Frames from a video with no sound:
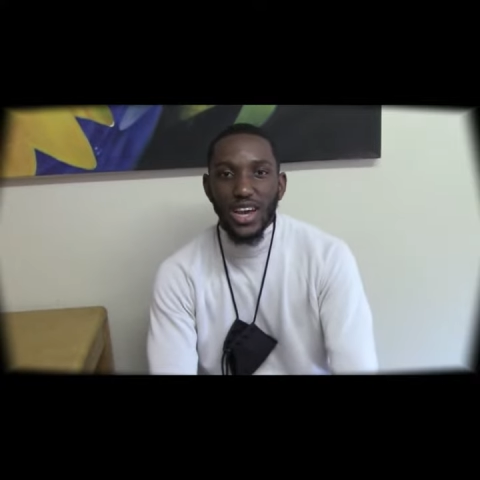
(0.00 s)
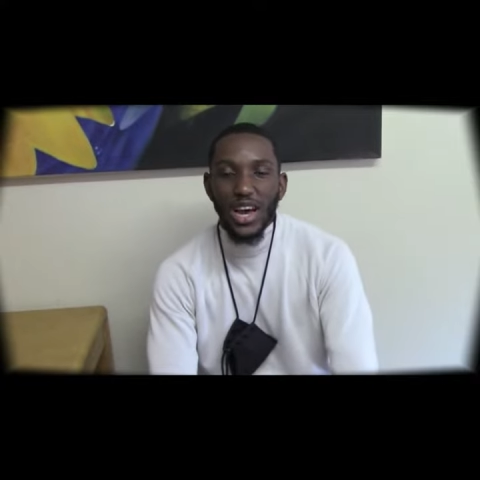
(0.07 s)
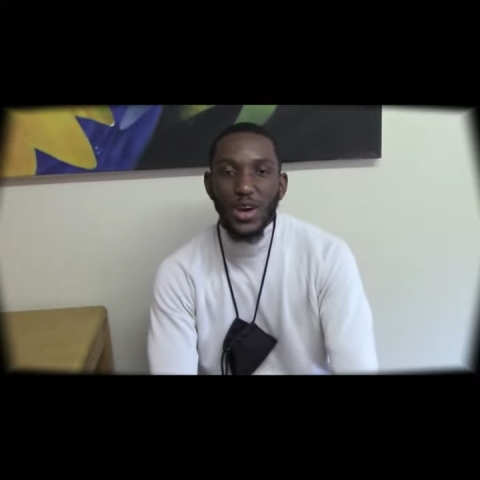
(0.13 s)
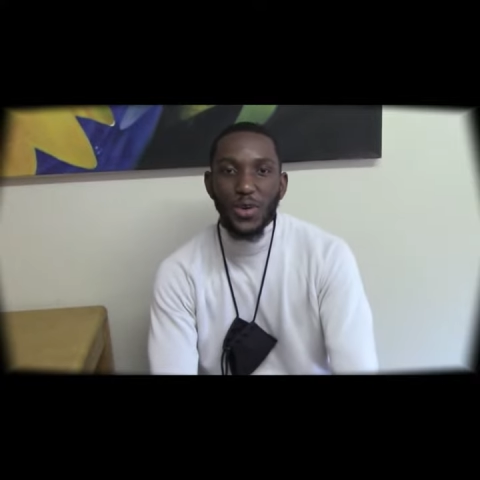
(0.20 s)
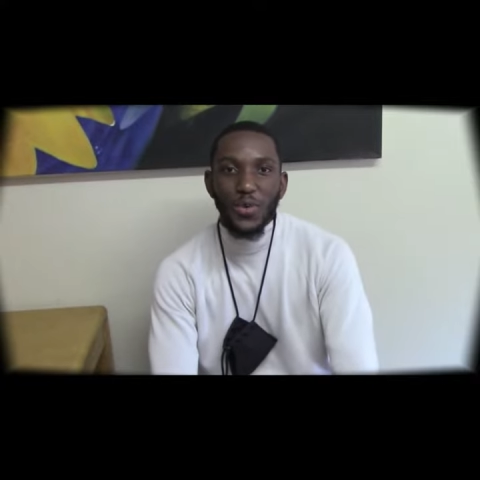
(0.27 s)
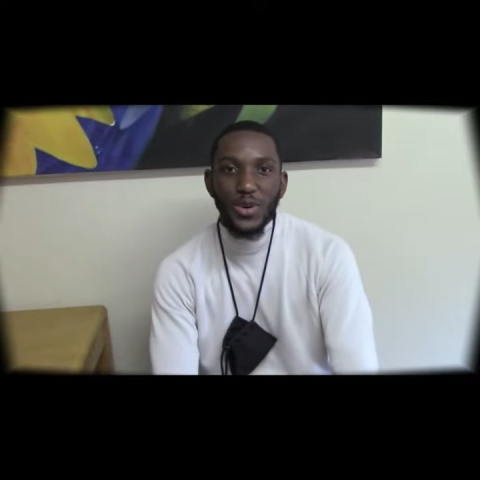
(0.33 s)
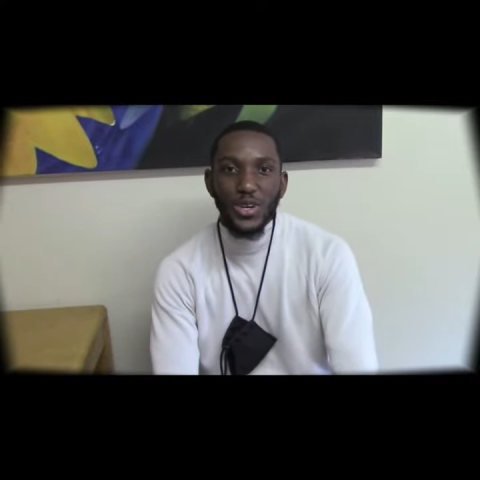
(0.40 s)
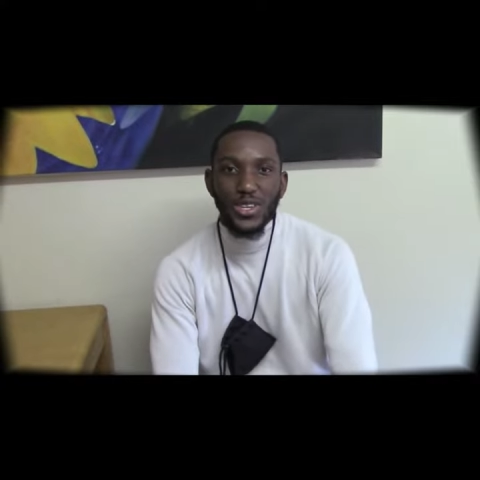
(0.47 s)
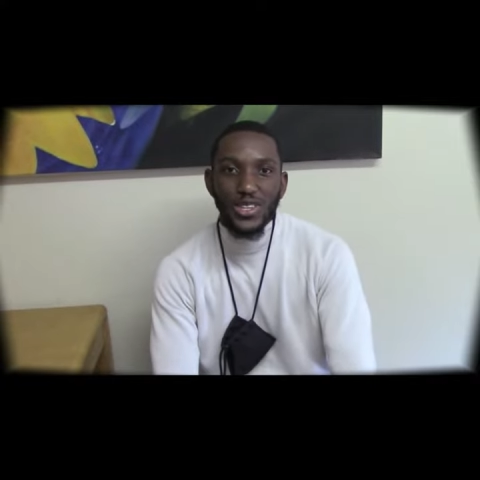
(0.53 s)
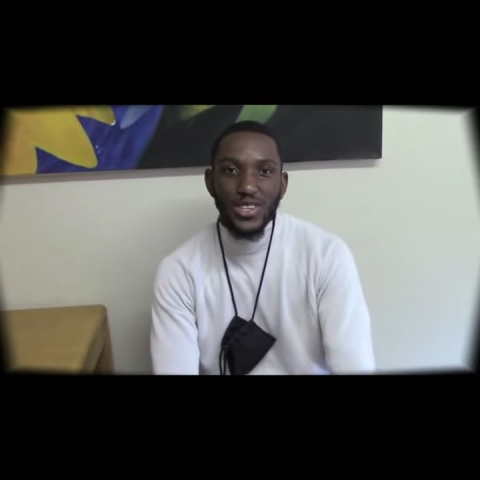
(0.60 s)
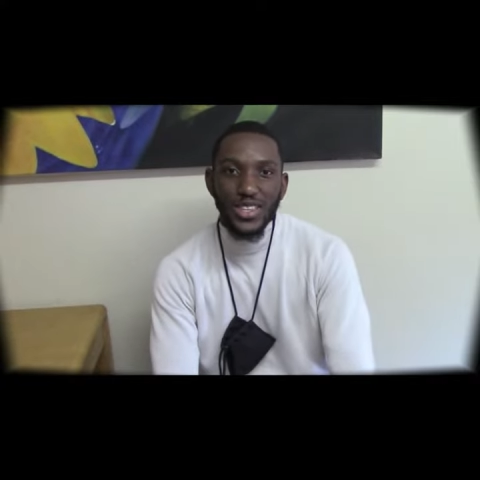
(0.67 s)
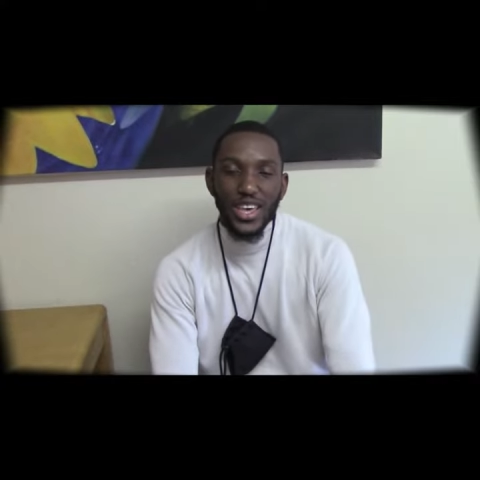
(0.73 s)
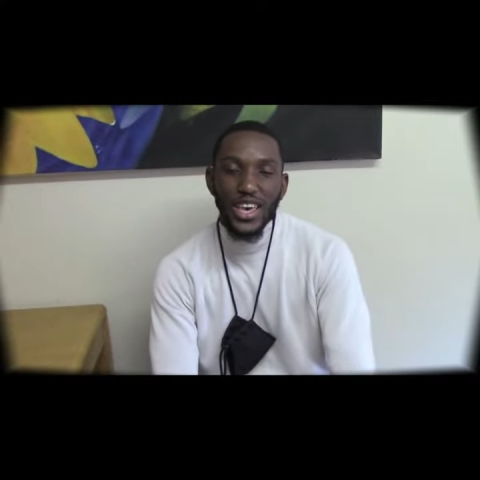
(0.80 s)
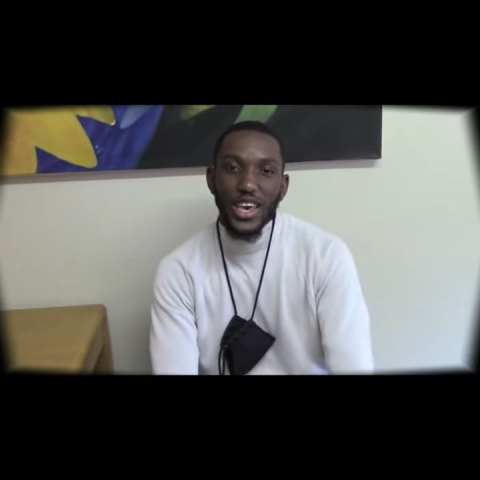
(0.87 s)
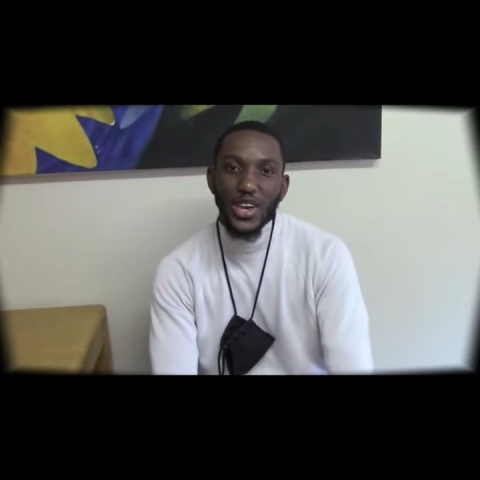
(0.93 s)
I was
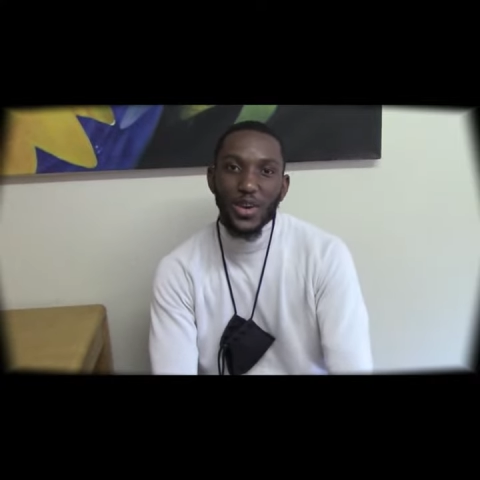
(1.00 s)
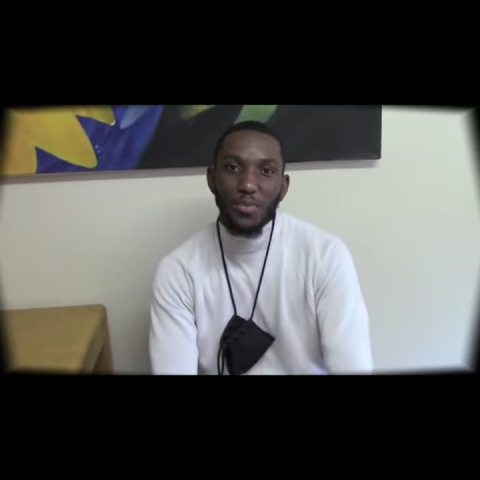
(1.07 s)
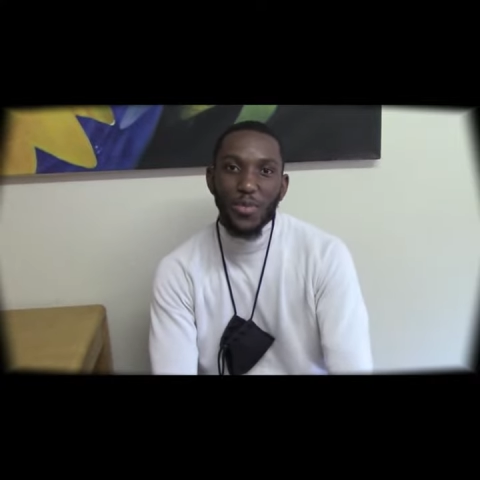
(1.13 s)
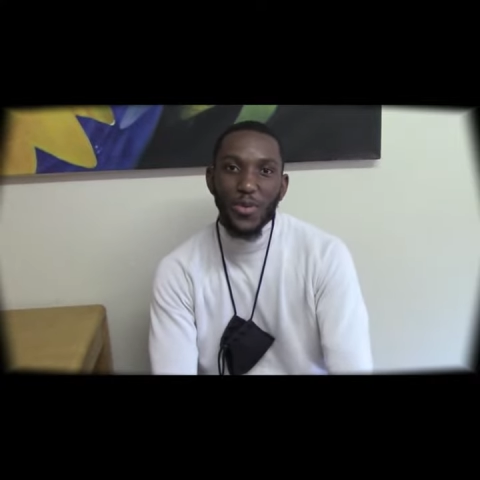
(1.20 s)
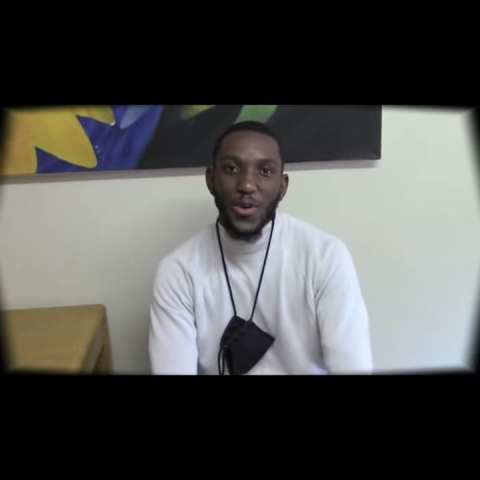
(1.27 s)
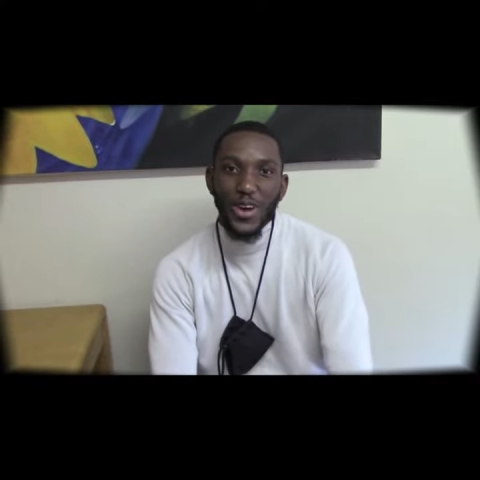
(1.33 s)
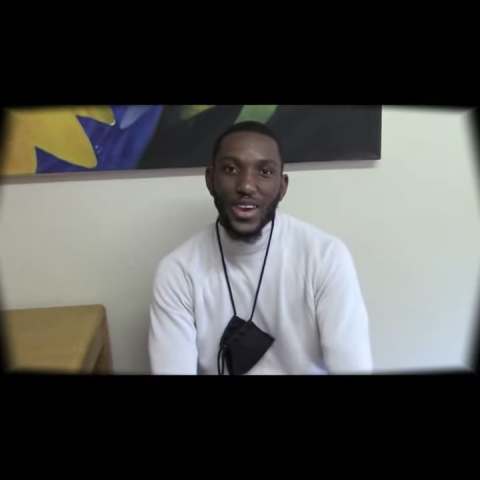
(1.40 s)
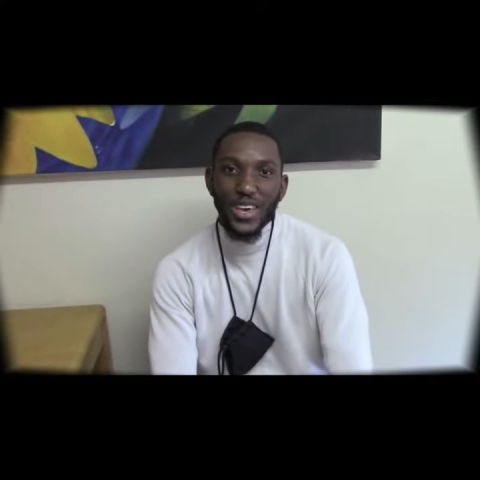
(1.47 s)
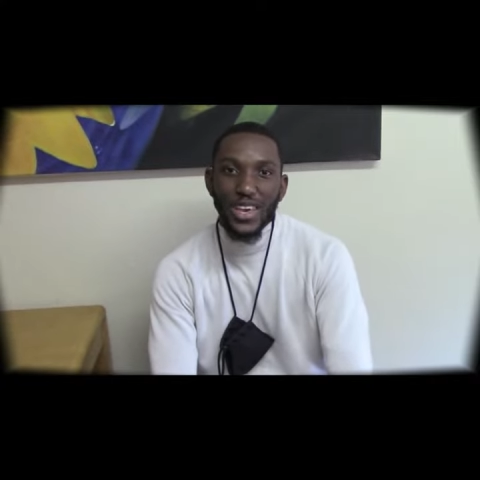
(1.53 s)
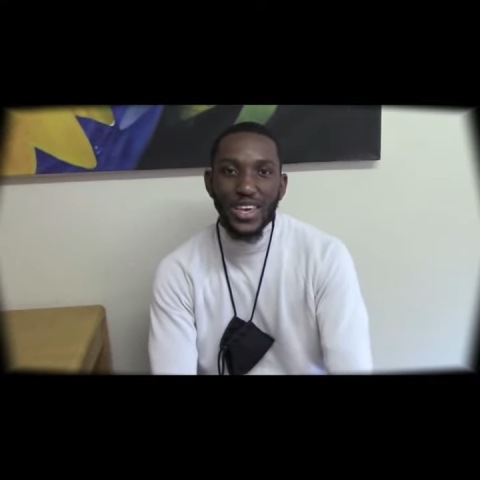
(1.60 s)
the head boy